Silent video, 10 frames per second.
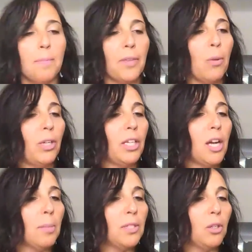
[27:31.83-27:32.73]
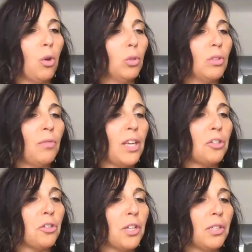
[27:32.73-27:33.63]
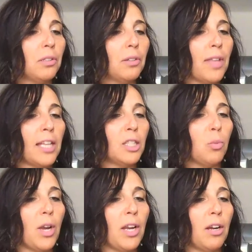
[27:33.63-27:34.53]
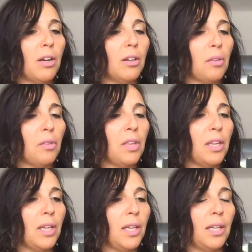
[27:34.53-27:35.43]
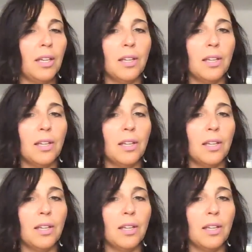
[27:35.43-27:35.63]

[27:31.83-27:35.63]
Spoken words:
And when it comes to cultivation, that's where the